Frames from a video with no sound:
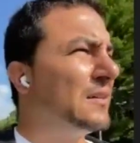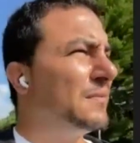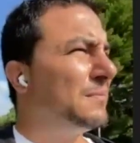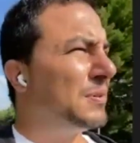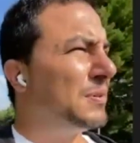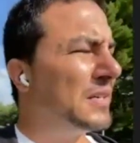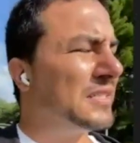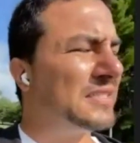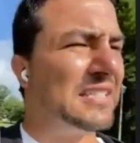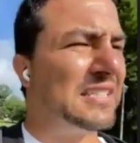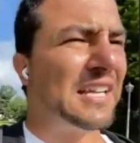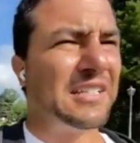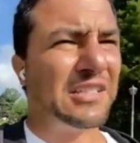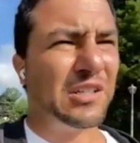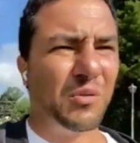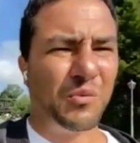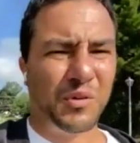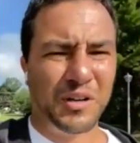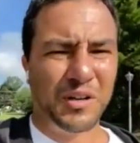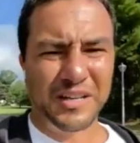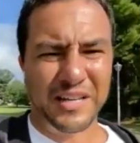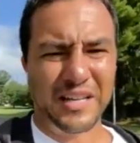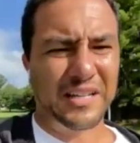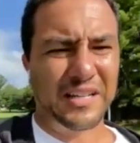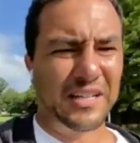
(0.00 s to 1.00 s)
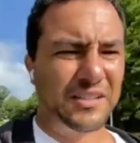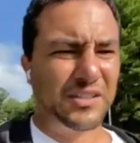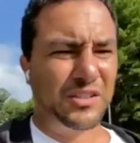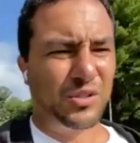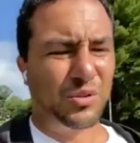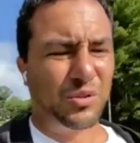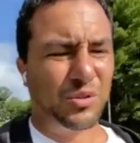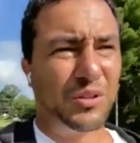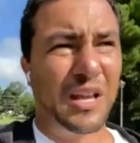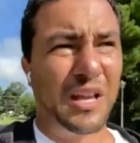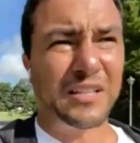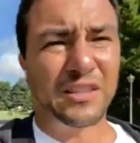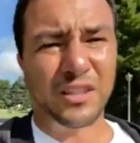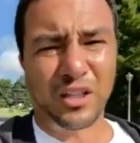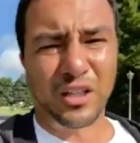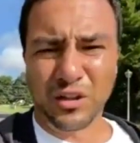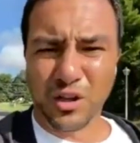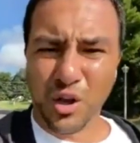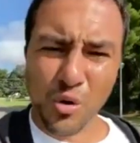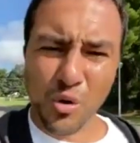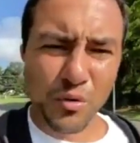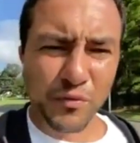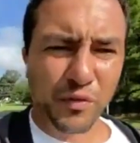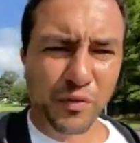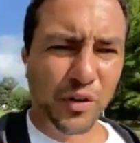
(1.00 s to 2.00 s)
but I don't want to get into like the
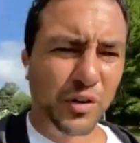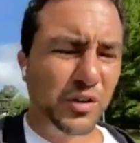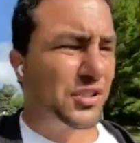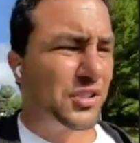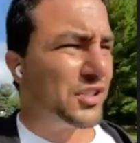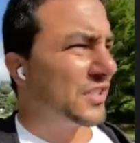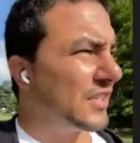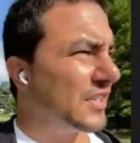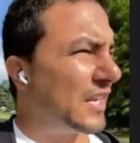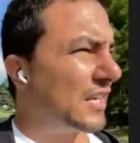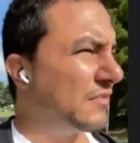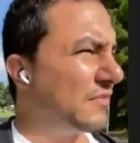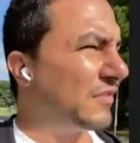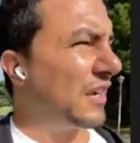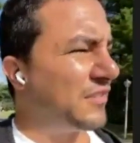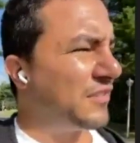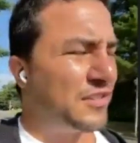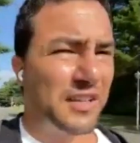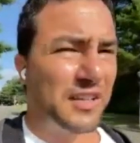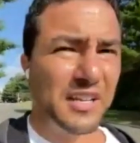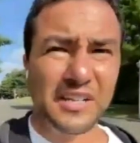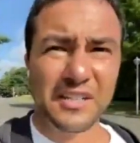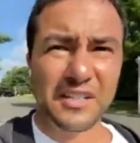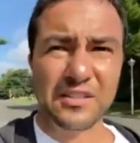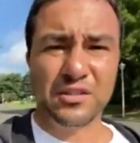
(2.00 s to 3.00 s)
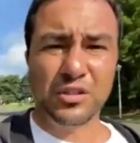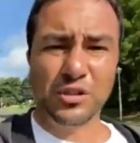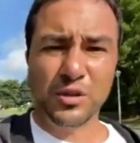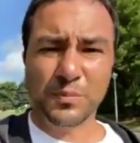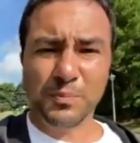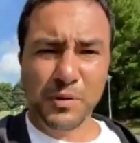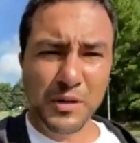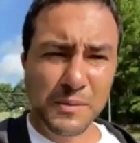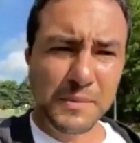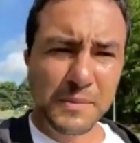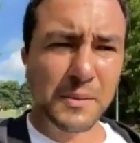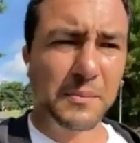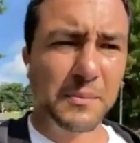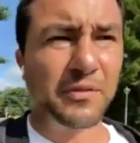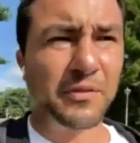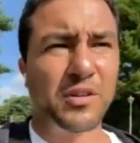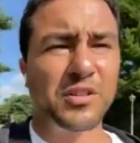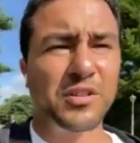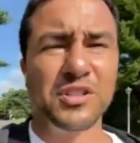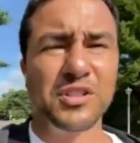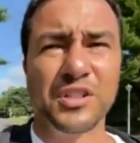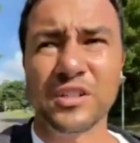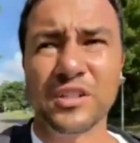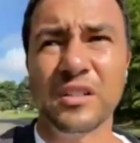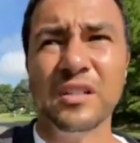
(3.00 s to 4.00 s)
low version. I'd rather get into the premium
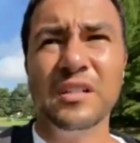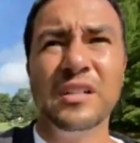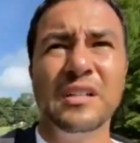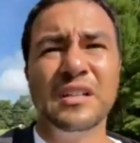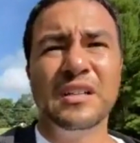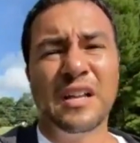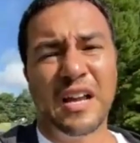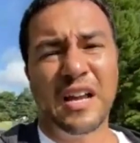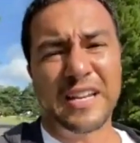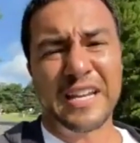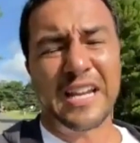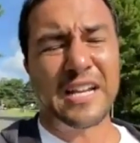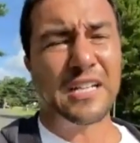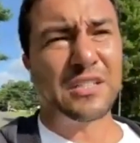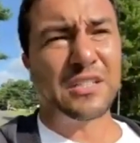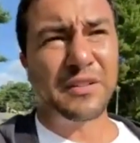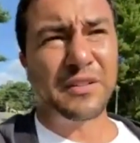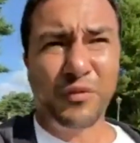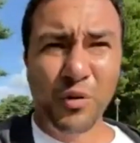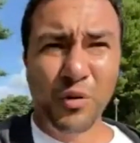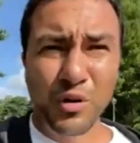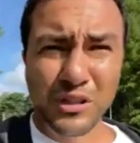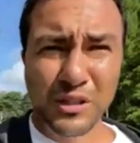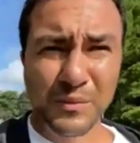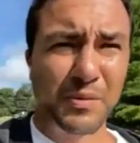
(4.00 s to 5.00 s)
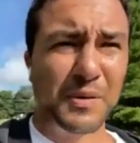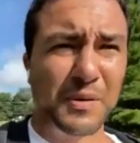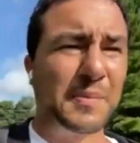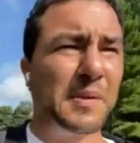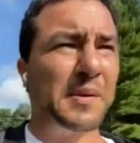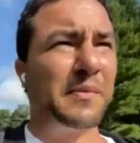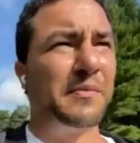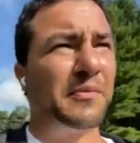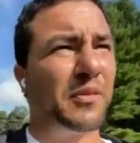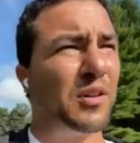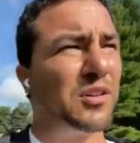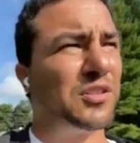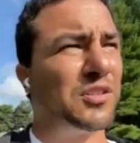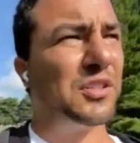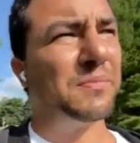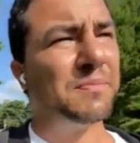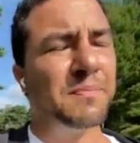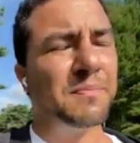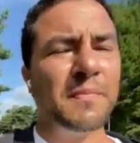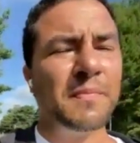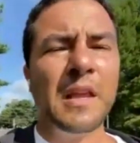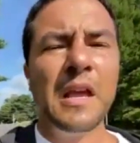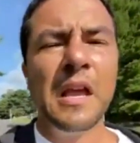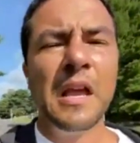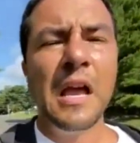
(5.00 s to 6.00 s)
version. I can't afford the premium version.
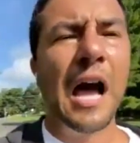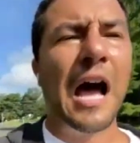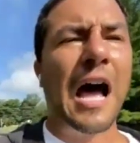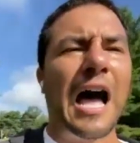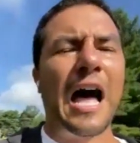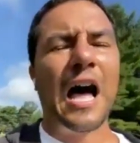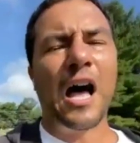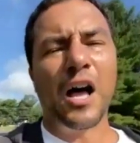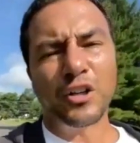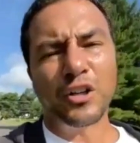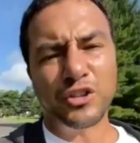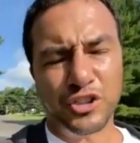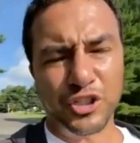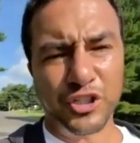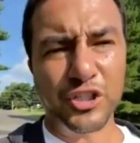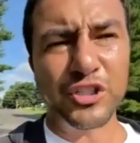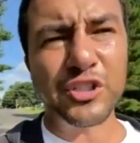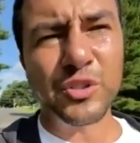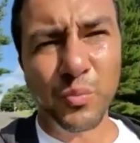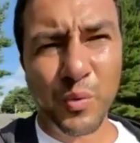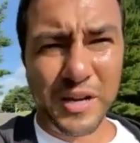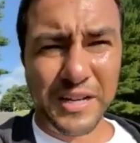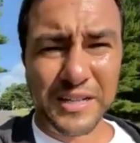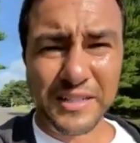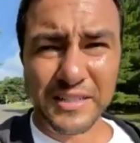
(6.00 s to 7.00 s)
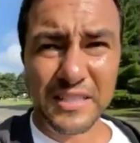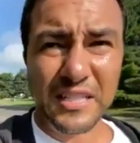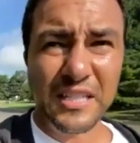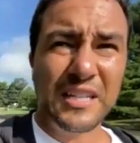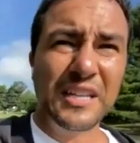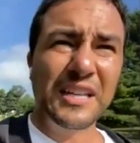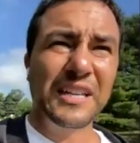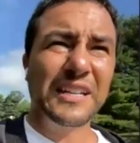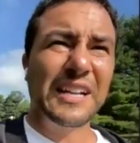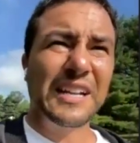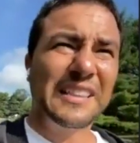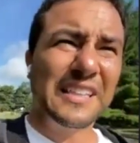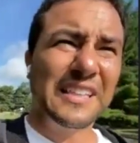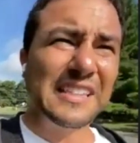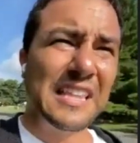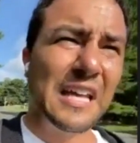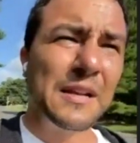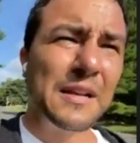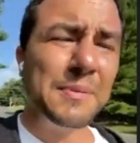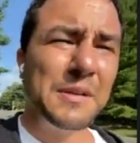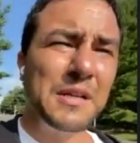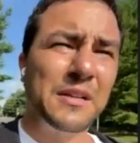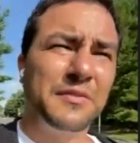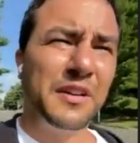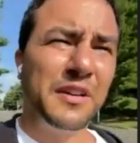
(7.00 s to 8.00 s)
I'll just wait. And I think
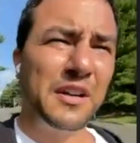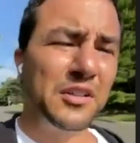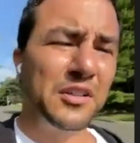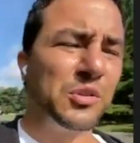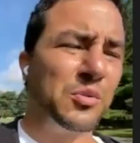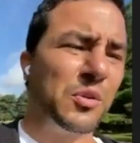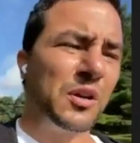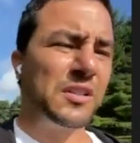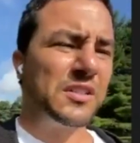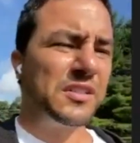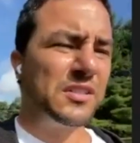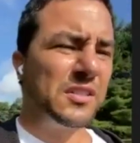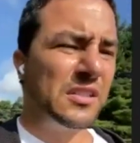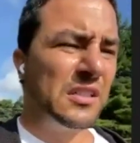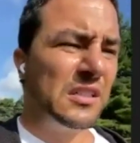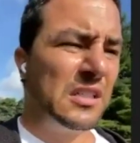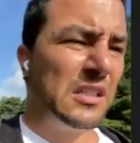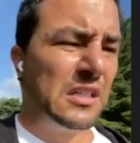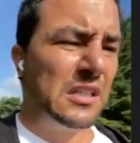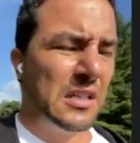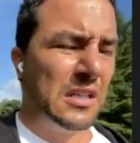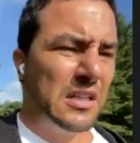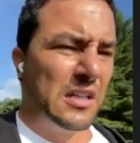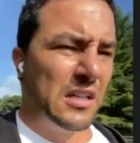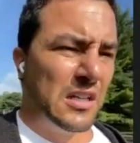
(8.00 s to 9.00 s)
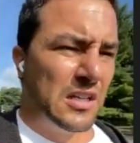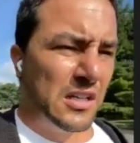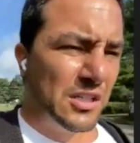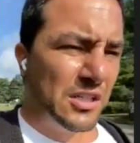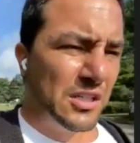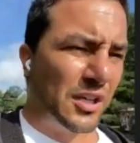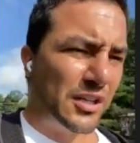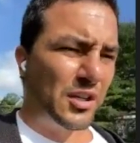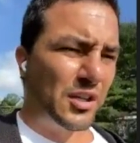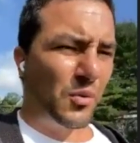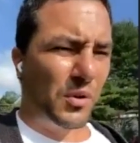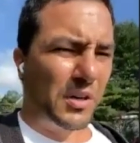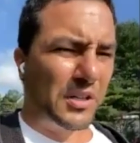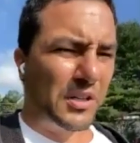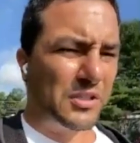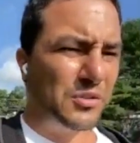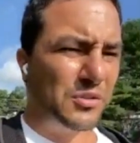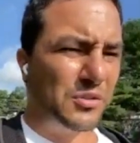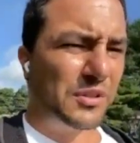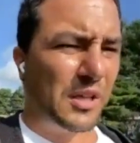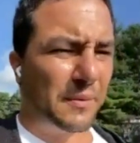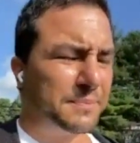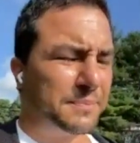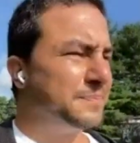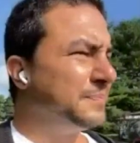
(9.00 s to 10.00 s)
that'd be unfair to us. So I don't want to
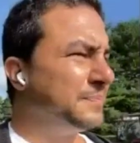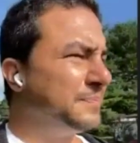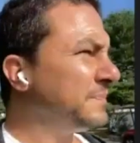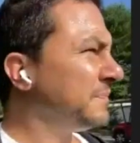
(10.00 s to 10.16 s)
do that.